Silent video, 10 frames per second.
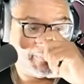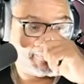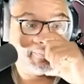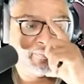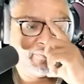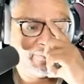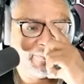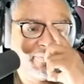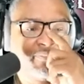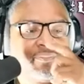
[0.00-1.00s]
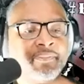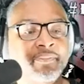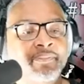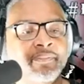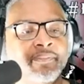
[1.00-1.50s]

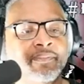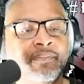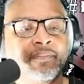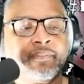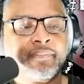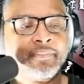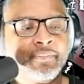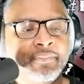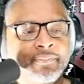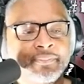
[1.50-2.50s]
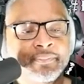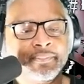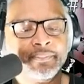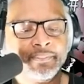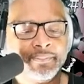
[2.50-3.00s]

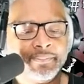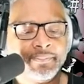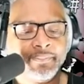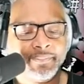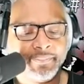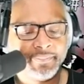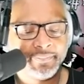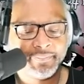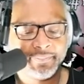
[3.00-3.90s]
[no speech]